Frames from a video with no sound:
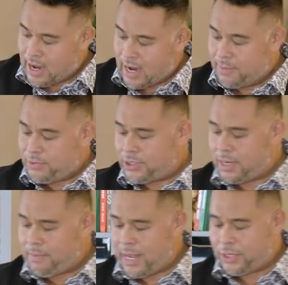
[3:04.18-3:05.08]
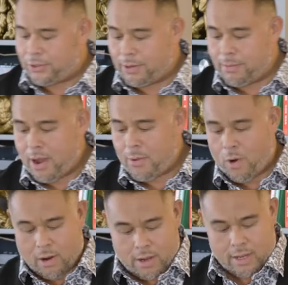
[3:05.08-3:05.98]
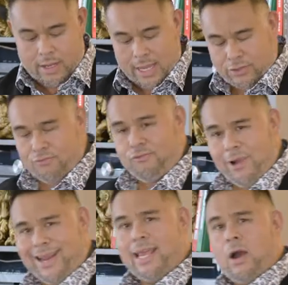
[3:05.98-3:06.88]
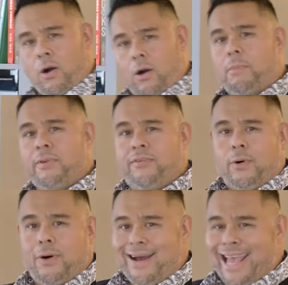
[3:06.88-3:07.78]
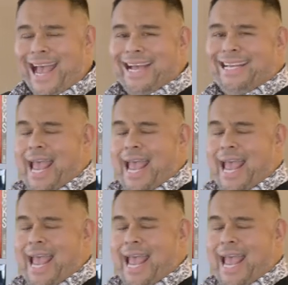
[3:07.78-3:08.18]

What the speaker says: And I'm just gonna make sure my wok gets really hot before I add